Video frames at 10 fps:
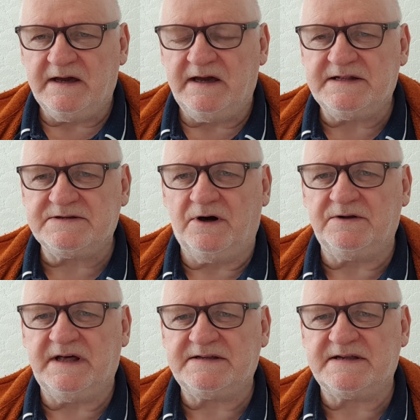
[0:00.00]
It's not
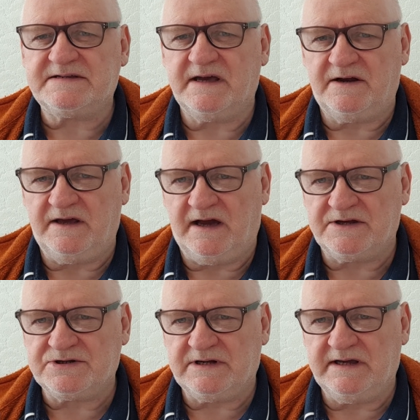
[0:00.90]
necessary
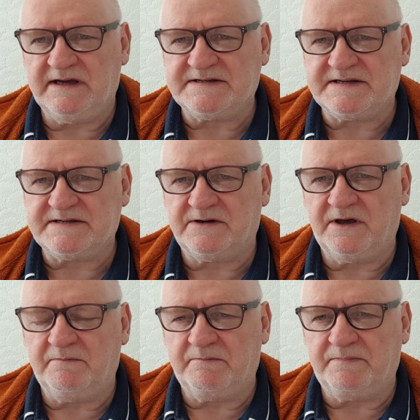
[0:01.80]
actually as a
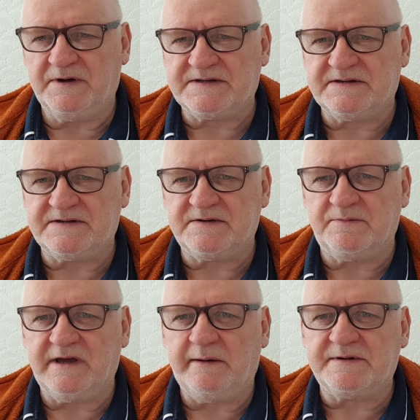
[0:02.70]
site person to
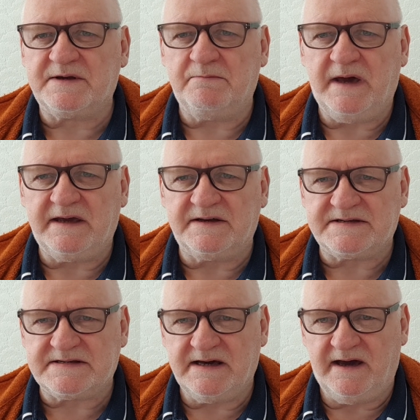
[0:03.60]
be able to make a
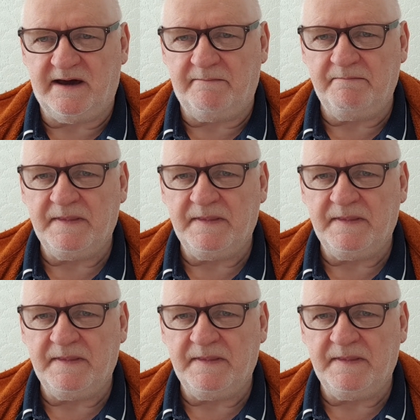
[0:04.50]
stair.